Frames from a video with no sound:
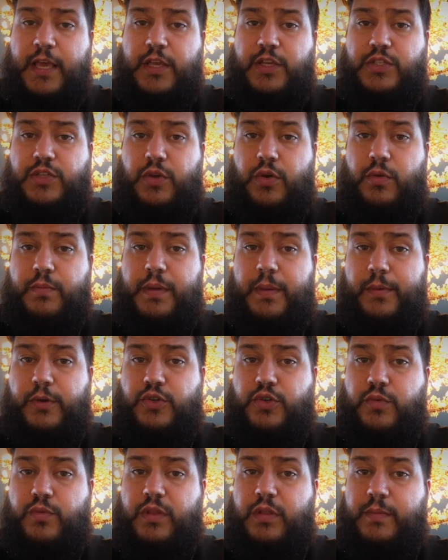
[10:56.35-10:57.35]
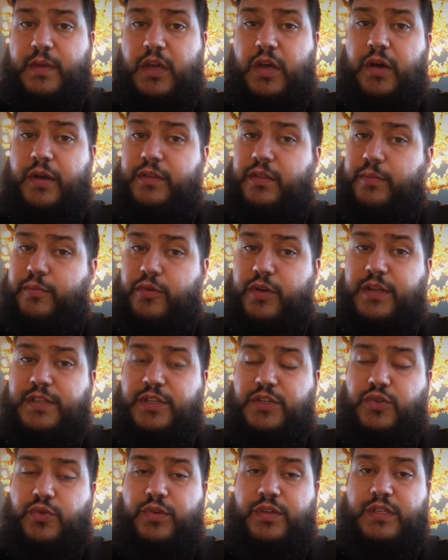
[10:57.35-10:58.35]
So people should really be calling the priest
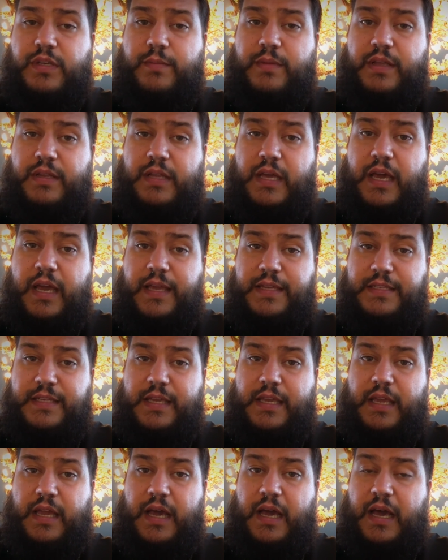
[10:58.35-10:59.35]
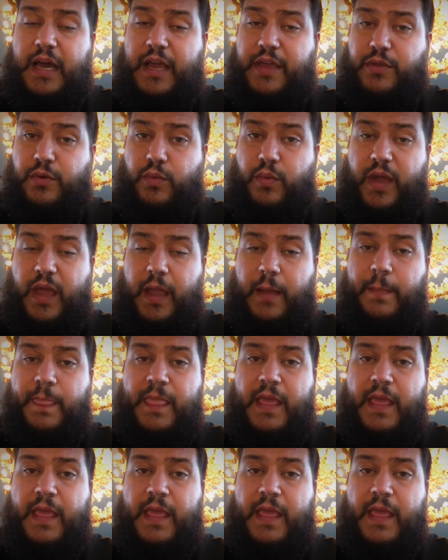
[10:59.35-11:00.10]
as soon as somebody dies, either way.